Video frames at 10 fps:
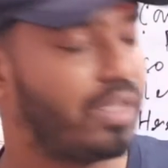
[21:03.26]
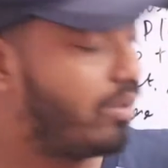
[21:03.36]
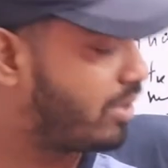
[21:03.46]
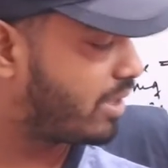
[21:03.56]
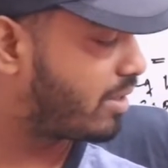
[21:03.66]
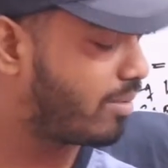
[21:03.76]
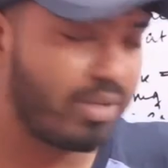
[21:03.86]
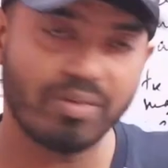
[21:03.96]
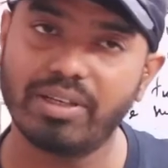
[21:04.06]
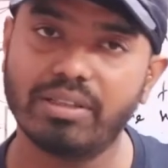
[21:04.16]
you just
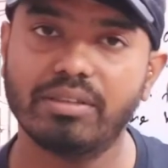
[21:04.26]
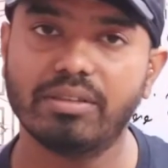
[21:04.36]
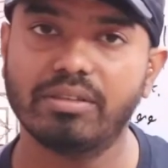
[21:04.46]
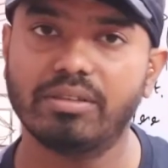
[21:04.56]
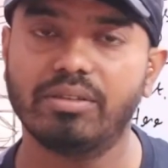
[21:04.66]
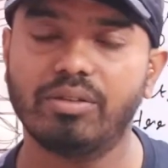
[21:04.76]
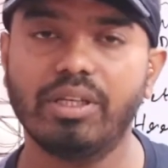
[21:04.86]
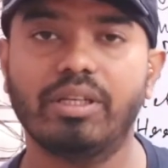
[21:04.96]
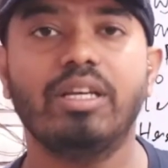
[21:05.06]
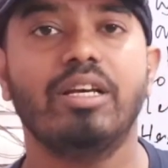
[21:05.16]
simplify.
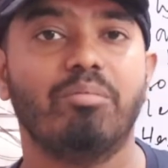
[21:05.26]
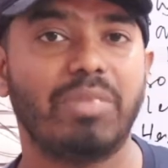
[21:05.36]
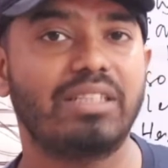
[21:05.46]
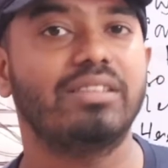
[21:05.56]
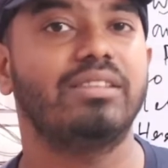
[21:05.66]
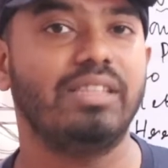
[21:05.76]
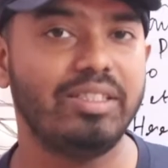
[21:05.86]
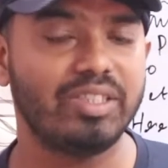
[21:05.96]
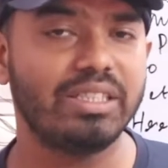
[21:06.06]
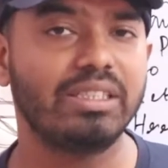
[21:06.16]
Okay, but
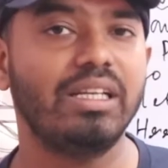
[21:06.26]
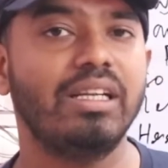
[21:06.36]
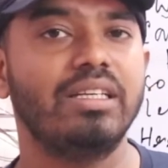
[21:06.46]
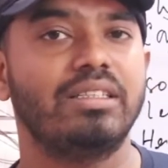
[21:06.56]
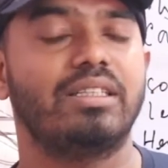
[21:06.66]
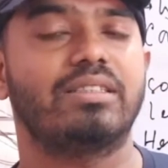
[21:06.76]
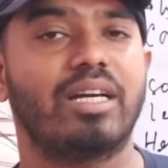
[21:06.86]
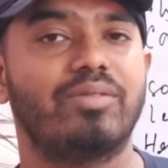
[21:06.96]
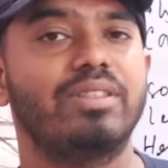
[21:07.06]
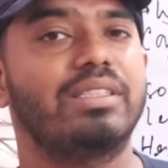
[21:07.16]
in general a
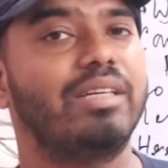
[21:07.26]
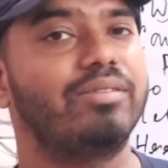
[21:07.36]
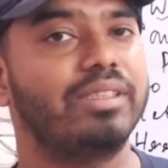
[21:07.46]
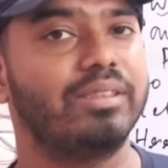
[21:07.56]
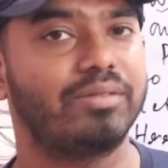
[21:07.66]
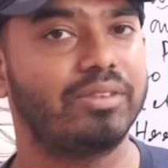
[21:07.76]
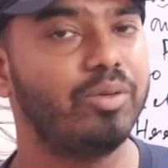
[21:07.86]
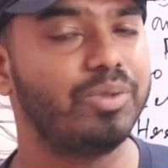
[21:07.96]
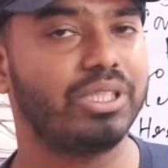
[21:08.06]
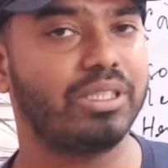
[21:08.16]
surface have a
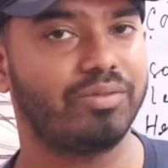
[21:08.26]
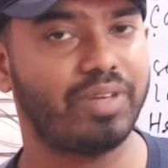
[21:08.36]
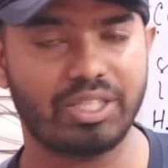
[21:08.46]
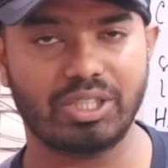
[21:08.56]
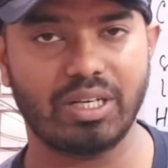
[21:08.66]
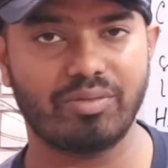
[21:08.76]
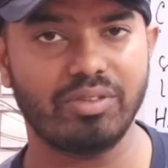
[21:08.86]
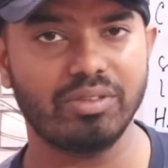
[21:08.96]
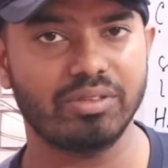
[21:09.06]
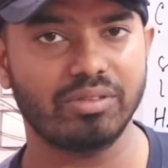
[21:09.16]
coefficient of frictional
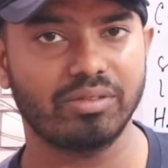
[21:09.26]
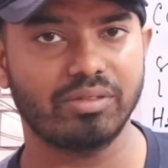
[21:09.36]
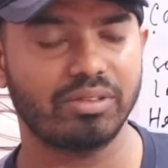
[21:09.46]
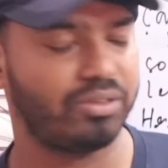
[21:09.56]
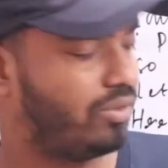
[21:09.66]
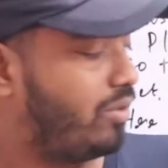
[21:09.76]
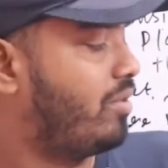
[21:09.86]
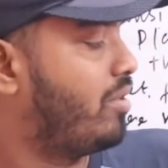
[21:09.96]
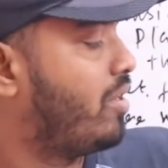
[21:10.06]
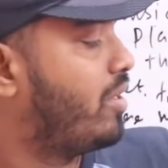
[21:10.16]
force.
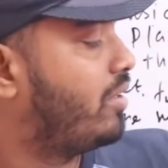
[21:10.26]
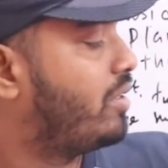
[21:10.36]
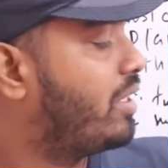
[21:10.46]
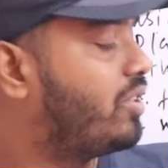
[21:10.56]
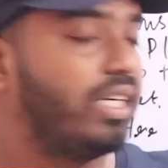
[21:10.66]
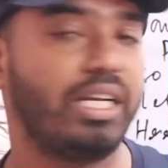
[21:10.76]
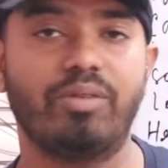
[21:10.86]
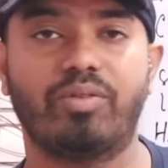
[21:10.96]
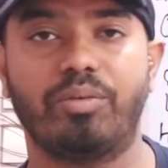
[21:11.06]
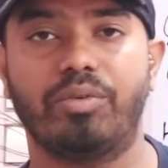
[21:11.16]
So this is a
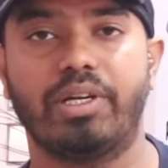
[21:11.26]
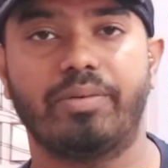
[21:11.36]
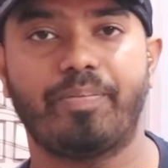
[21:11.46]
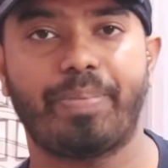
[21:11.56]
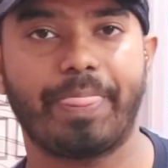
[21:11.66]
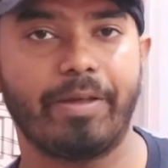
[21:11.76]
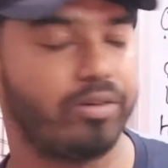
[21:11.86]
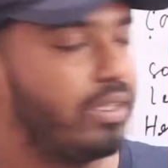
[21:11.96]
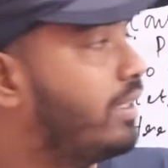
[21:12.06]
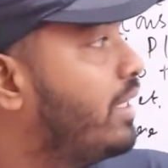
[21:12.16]
general formula.
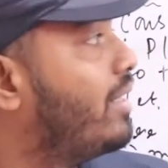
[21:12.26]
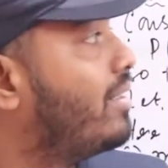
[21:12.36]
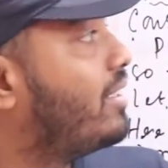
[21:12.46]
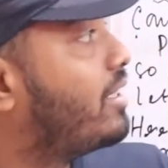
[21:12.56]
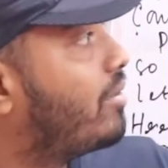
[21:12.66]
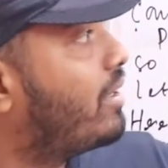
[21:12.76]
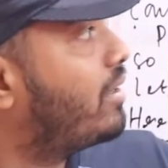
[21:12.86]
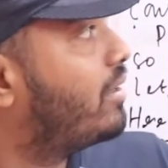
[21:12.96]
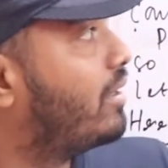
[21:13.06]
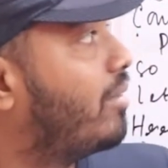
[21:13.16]
Okay, this is our
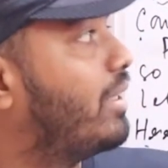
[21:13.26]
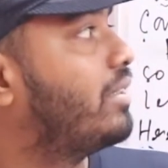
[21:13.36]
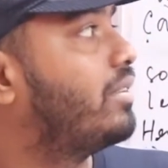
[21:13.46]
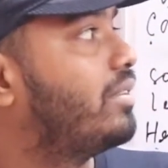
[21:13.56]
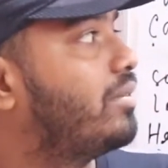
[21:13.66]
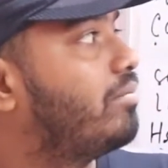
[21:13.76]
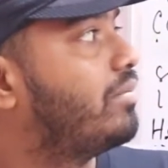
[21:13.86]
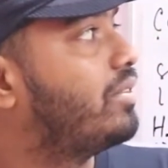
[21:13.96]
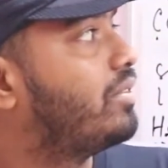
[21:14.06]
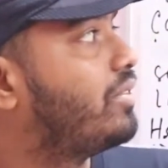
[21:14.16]

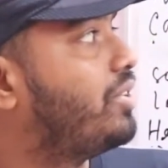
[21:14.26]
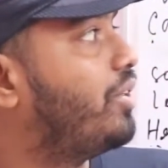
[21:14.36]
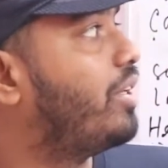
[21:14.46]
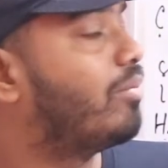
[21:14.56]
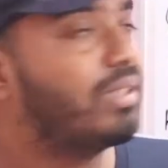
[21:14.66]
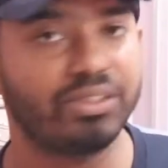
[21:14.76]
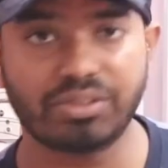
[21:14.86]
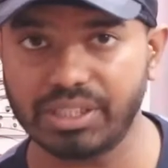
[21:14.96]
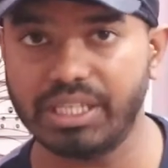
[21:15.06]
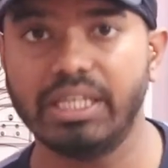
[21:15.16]
theory number
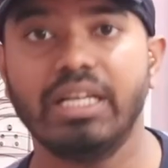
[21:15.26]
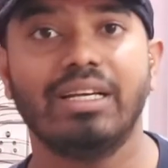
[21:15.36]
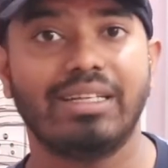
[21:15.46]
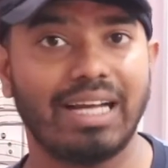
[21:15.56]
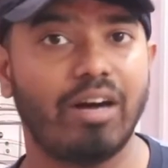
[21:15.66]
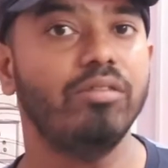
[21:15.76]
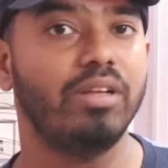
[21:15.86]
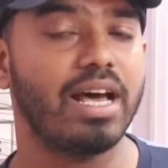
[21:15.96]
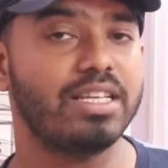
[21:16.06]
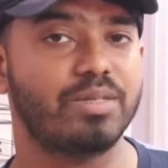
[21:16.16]
3. Now
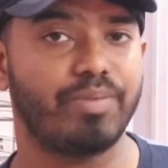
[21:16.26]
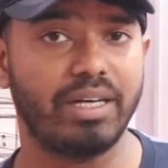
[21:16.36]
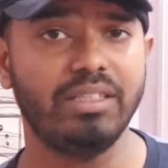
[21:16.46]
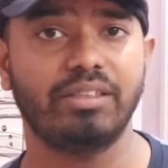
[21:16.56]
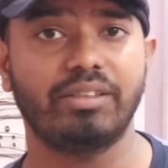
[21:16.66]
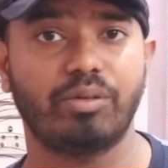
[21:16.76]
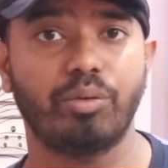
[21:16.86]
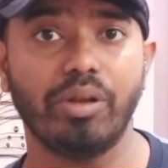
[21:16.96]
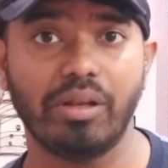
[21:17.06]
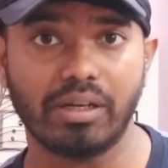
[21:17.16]
last part,
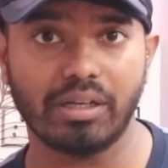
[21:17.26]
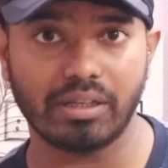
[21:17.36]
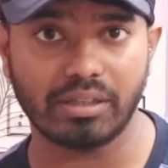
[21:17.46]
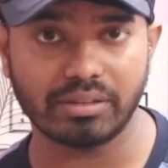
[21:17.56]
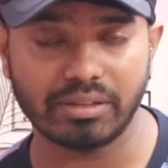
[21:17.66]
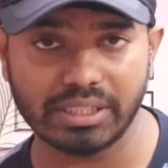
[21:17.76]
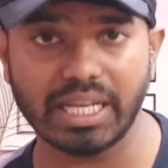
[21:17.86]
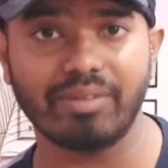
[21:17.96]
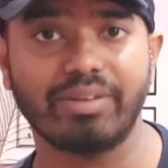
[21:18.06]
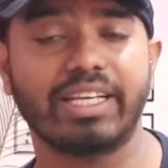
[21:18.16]
we will
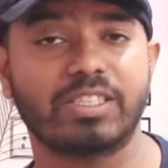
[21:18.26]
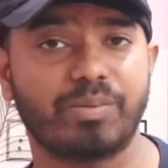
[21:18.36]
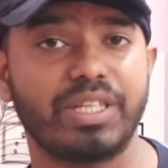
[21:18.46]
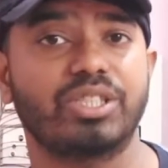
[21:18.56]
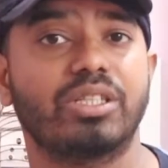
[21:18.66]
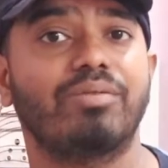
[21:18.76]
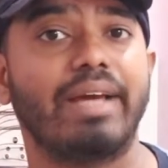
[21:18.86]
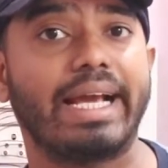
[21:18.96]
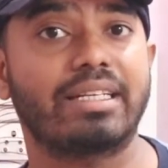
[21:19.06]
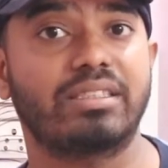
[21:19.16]
derive an expression of
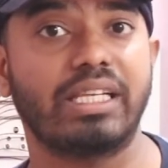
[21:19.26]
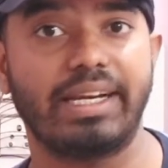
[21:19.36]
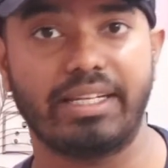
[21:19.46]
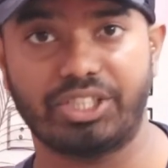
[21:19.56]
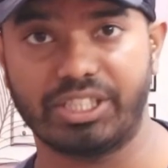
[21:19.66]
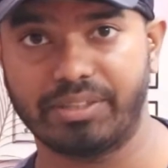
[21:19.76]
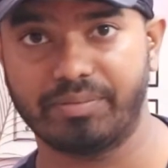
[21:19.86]
acceleration.